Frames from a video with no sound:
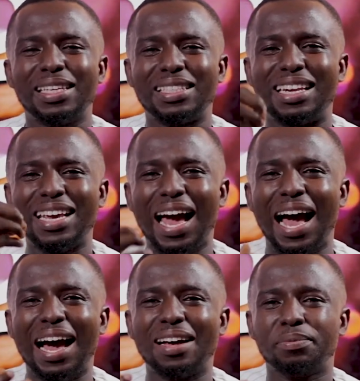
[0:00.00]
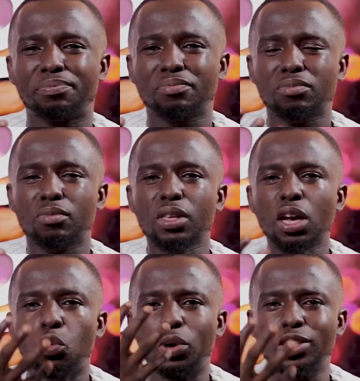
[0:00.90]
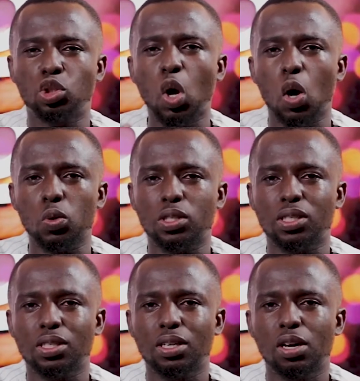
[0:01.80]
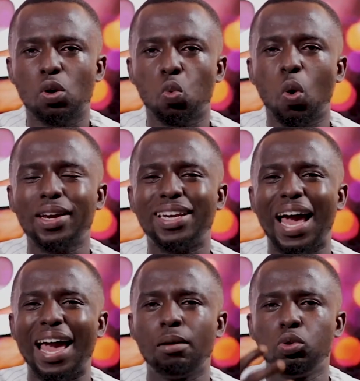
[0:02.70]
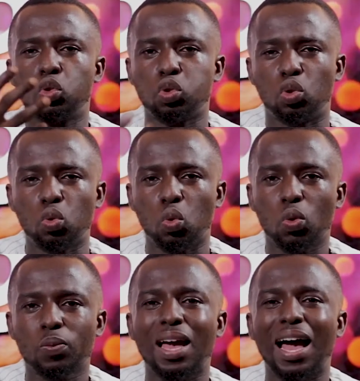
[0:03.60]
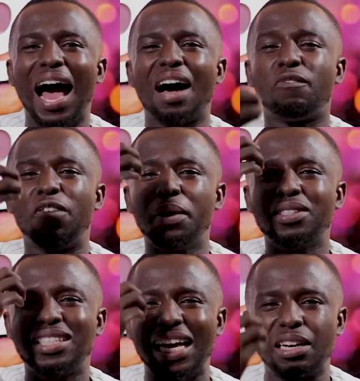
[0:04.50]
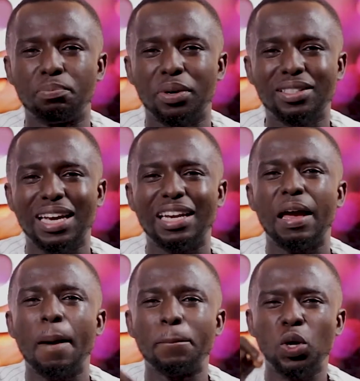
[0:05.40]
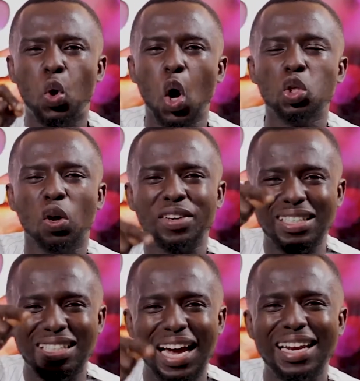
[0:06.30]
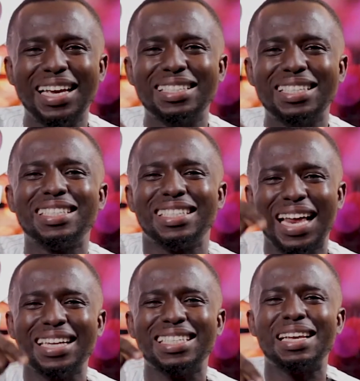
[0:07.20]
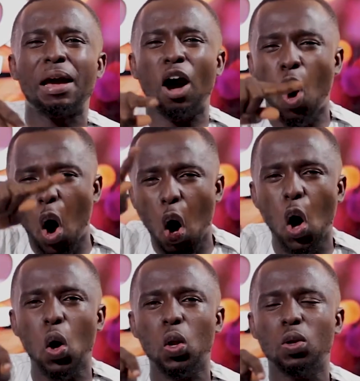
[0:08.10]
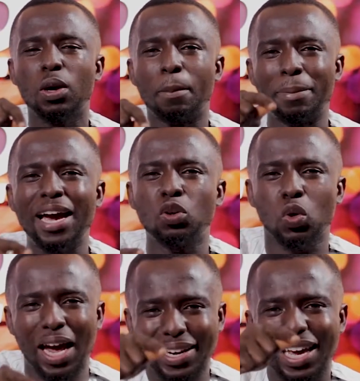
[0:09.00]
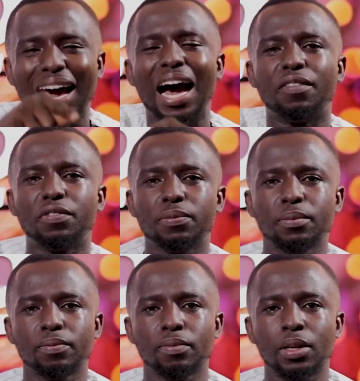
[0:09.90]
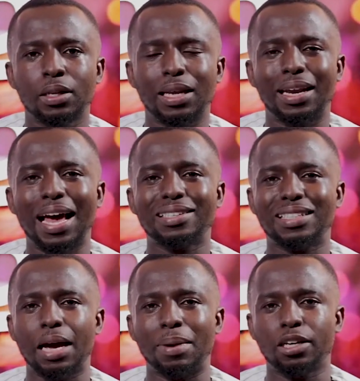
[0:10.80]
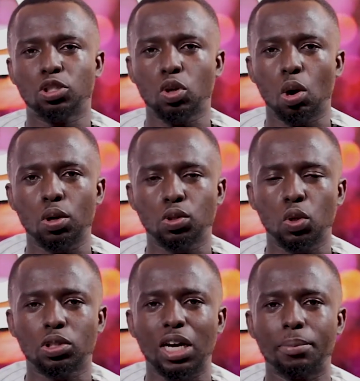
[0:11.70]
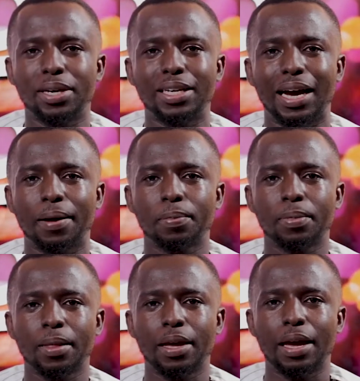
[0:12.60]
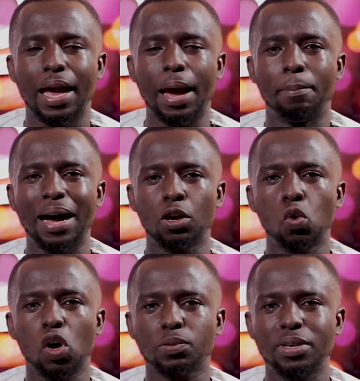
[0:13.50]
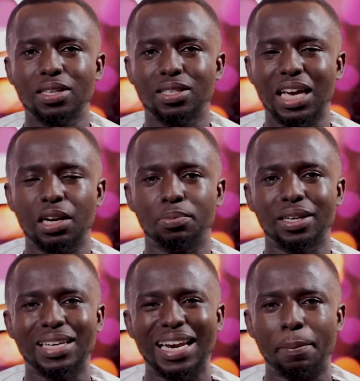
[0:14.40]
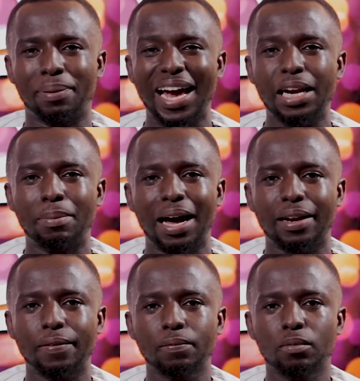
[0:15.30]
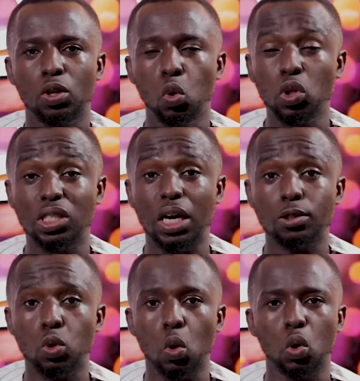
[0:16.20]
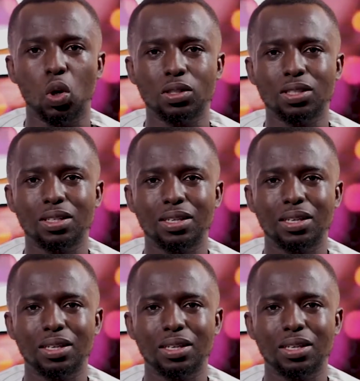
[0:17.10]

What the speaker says: Their results, what they are able to do, are very celebrated because of the challenges that all men know that they have. The last time I saw on social media, a man who was being celebrated, a blind man who sells coconut.